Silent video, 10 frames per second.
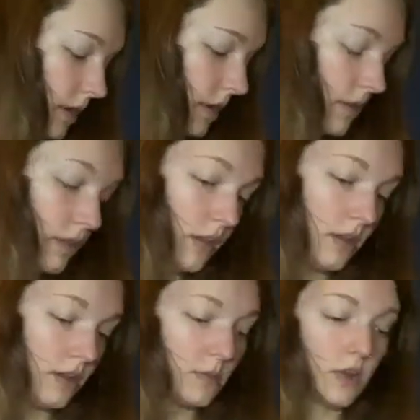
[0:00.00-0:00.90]
And
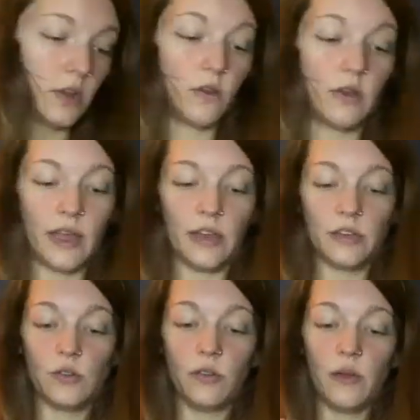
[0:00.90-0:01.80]
then I'm going to go
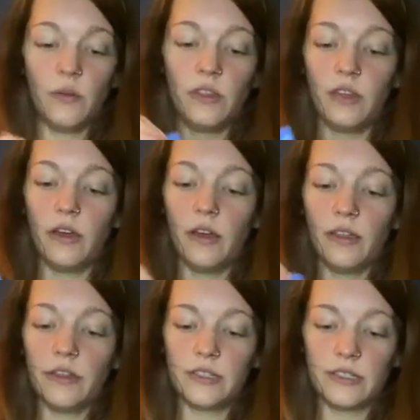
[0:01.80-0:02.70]
ahead and do that with the
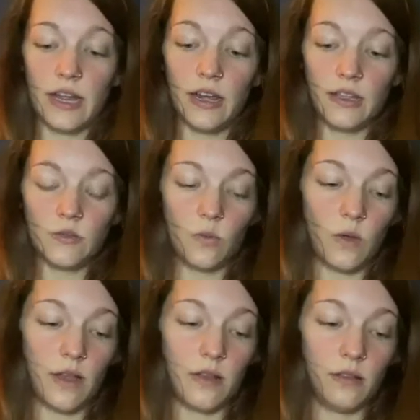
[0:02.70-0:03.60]
other side as
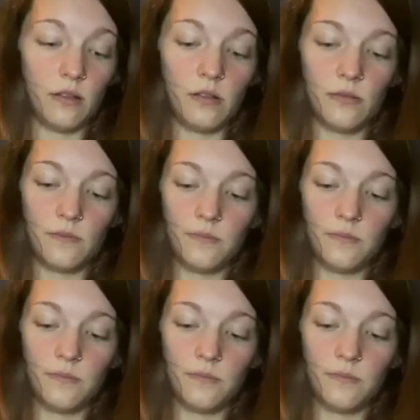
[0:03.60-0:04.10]
well.